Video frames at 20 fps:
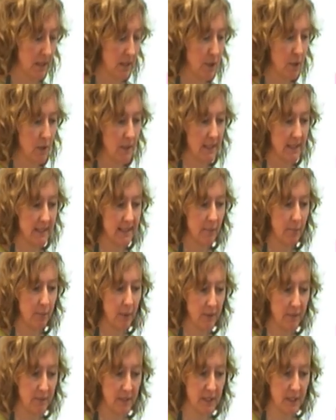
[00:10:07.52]
So an
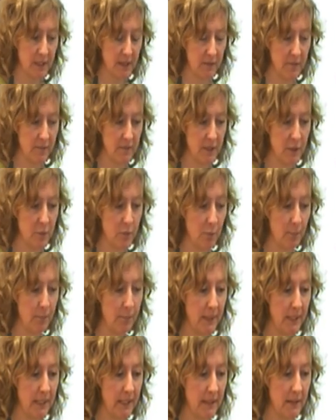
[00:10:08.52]
example of this would
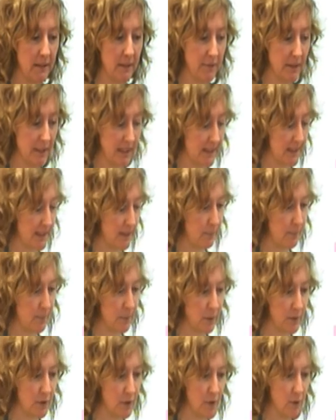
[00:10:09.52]
be, for
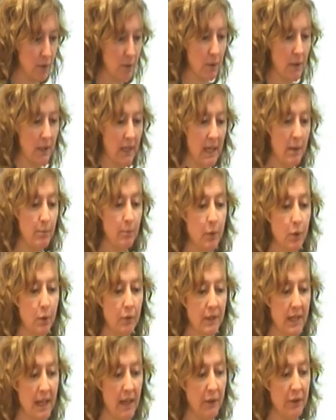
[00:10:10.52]
example, to
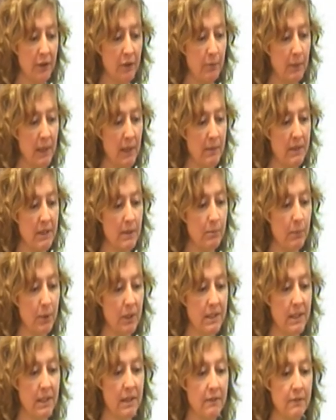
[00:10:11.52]
improve the health of babies and
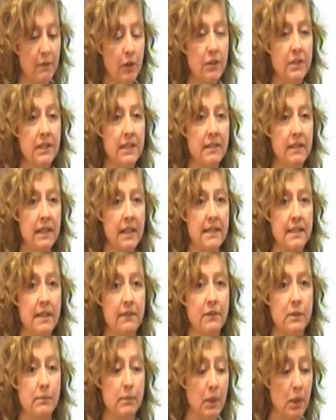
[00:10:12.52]
mothers in the 14 days
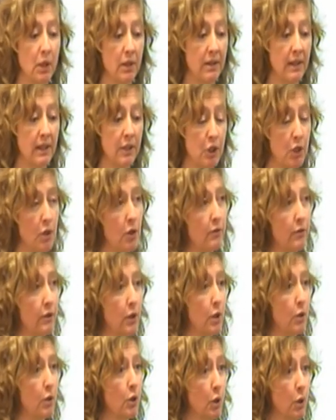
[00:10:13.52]
after birth. That's your
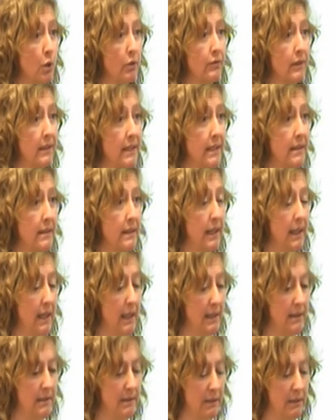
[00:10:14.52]
overall goal for the
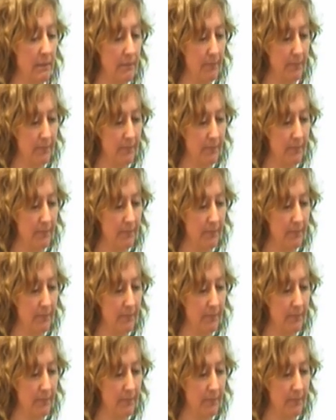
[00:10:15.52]
indicator.